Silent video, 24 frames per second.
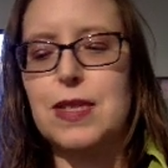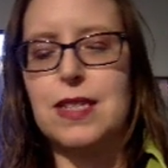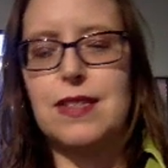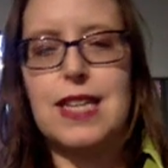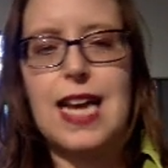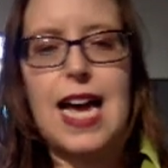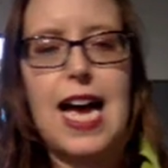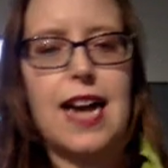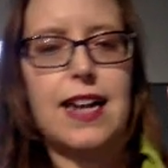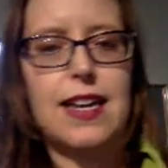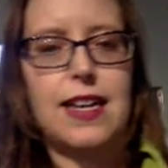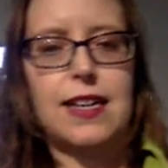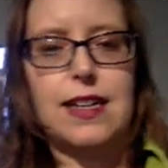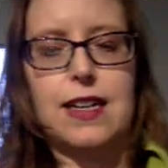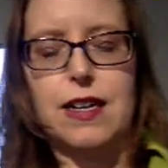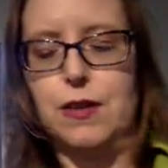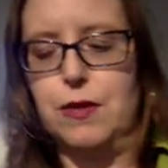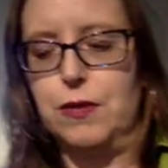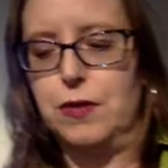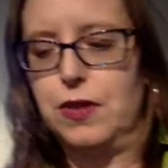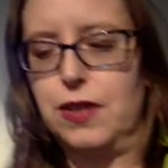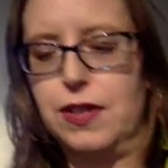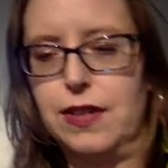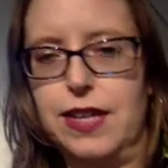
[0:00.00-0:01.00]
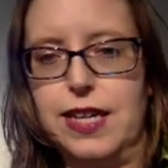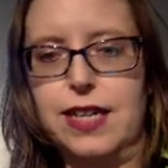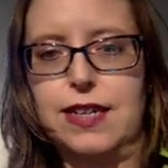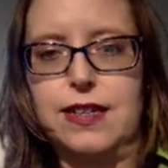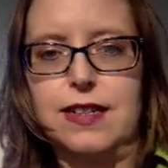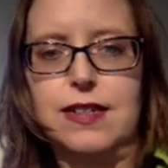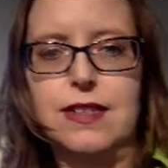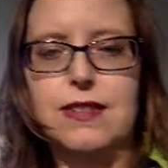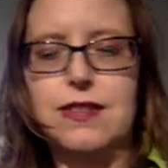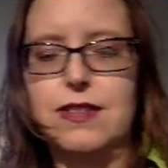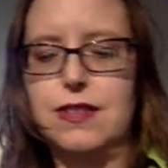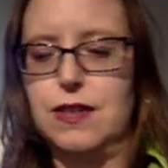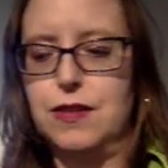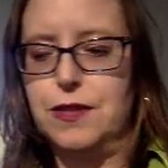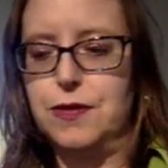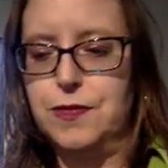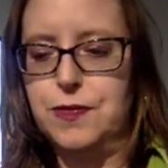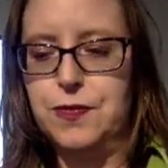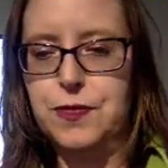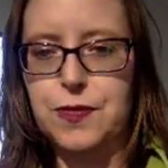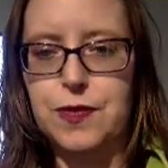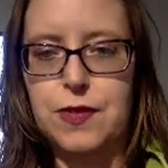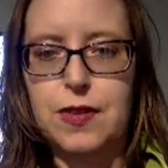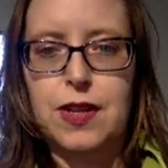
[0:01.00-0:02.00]
but it's hacky, and I don't really like it. So,
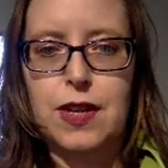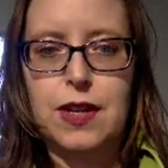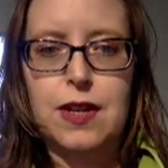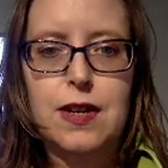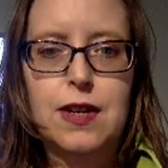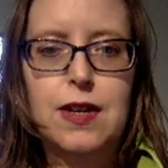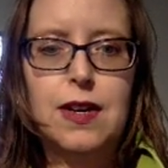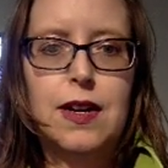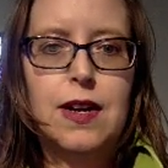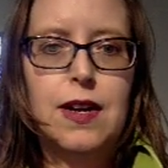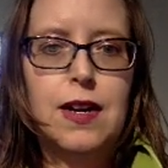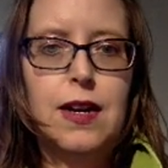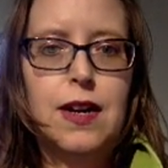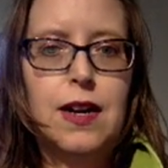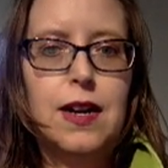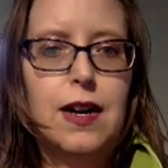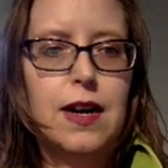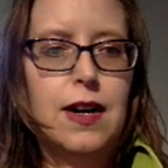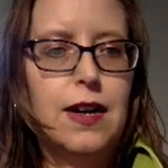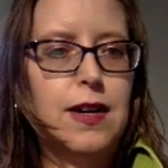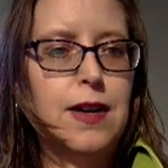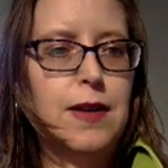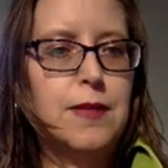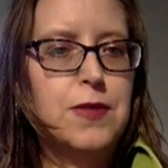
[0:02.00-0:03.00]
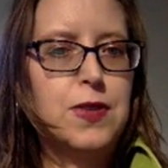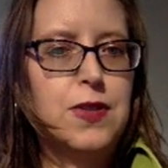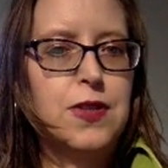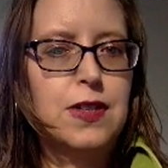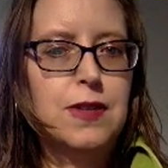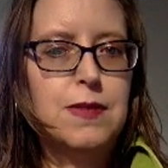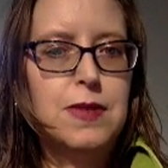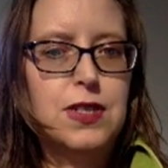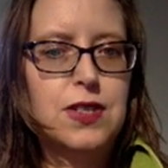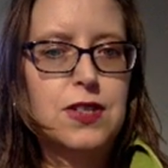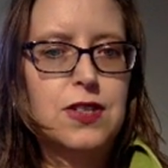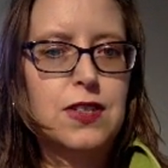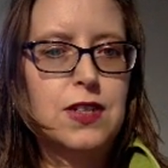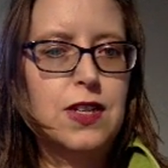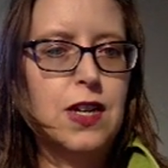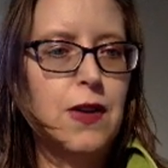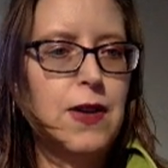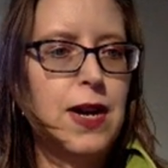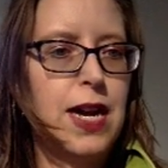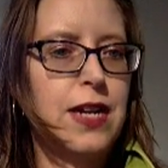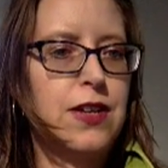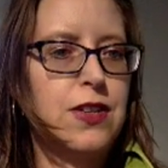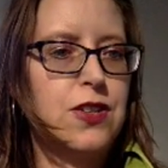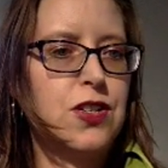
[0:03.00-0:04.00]
um, so let me just go
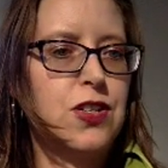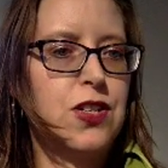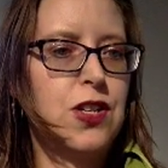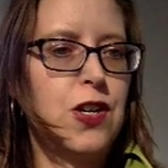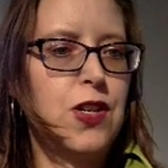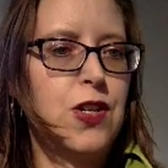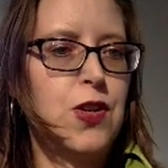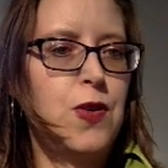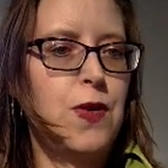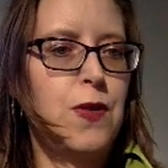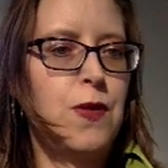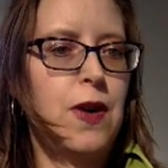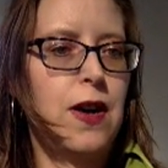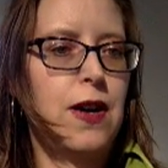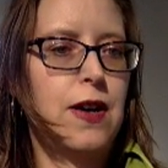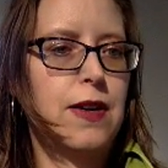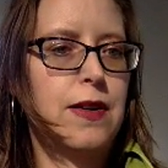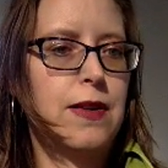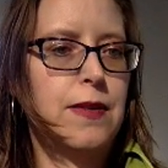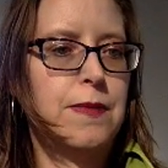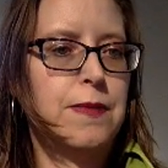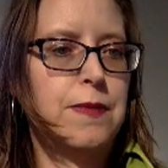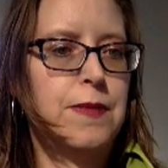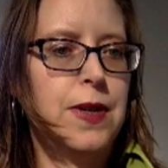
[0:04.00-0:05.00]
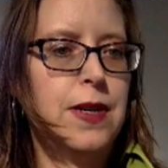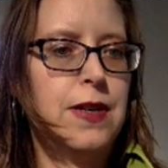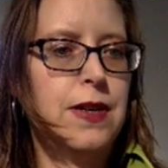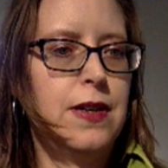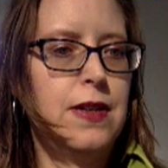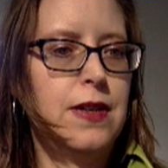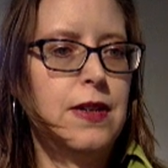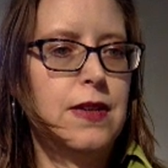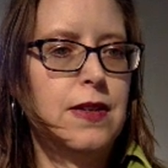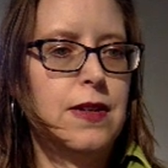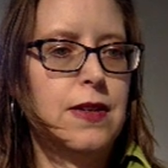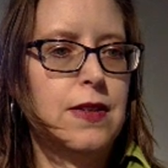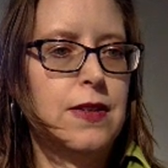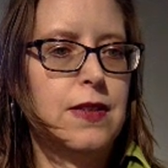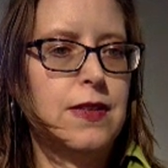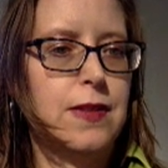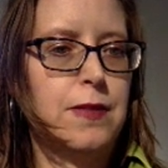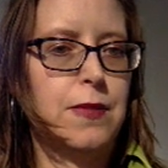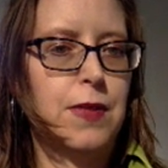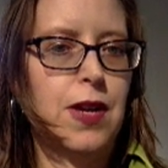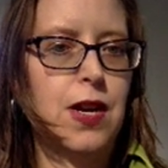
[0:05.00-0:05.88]
ahead and show you um, some